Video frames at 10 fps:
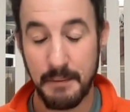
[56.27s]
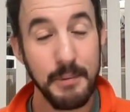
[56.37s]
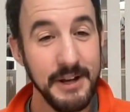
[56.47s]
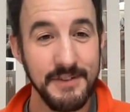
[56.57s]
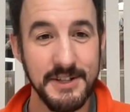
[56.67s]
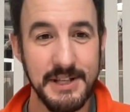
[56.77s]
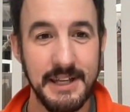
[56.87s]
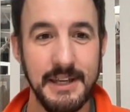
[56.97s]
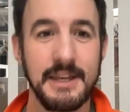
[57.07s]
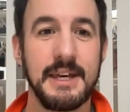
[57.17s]

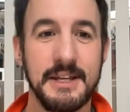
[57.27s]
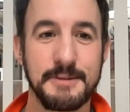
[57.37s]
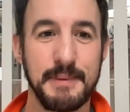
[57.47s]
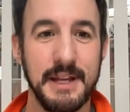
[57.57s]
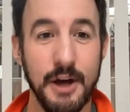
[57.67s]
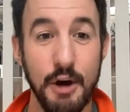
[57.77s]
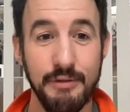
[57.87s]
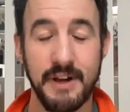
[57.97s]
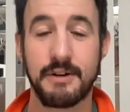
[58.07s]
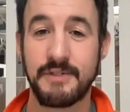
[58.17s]
Previously, he has been a
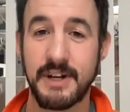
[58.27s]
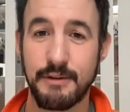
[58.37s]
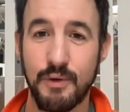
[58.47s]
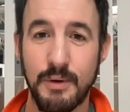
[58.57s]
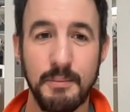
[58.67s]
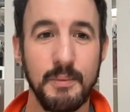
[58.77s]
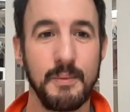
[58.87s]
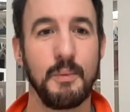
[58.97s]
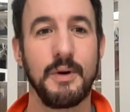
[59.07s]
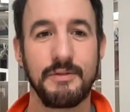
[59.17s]
co-founder of Nearform,
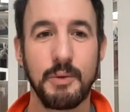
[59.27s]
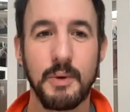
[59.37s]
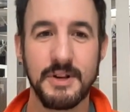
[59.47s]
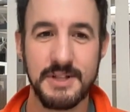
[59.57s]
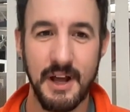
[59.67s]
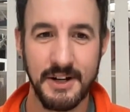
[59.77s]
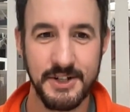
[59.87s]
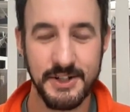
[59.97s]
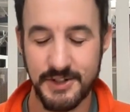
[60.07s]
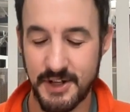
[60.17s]
one of the world's
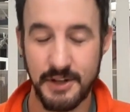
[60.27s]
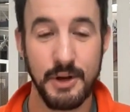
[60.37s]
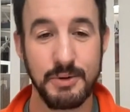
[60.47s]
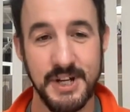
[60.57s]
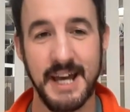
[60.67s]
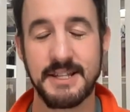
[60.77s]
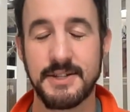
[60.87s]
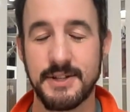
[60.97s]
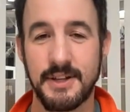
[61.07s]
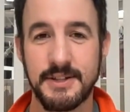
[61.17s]
largest Node.js
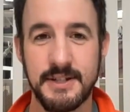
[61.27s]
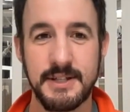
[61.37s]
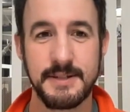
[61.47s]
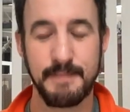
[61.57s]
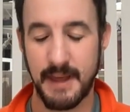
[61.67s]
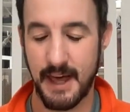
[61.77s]
consultancies.